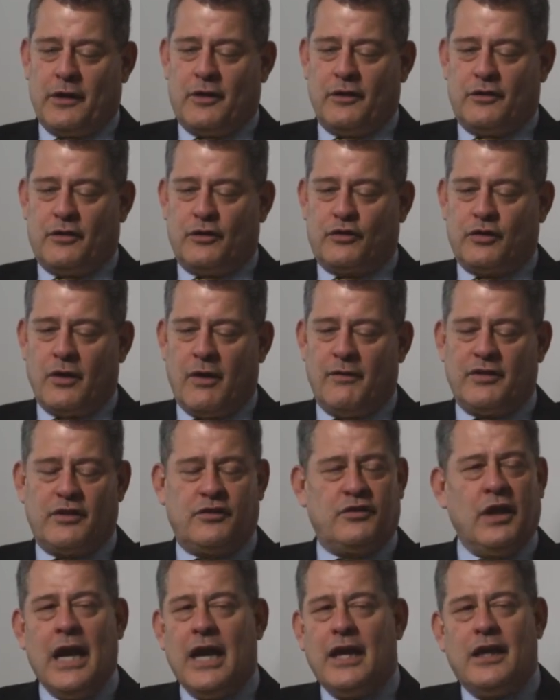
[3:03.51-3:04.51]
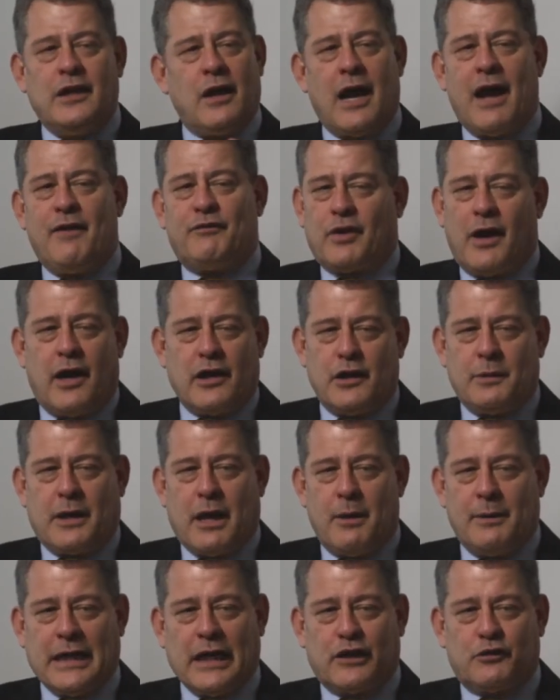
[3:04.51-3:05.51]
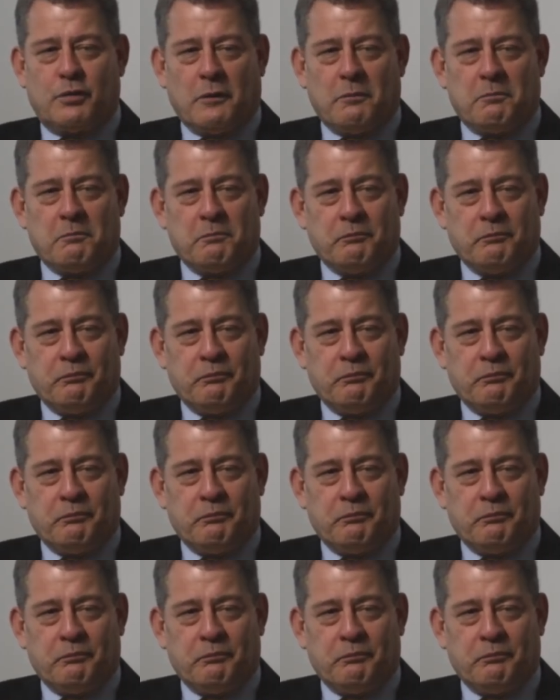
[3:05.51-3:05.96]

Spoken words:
of goods and services, you don't have time to become an expert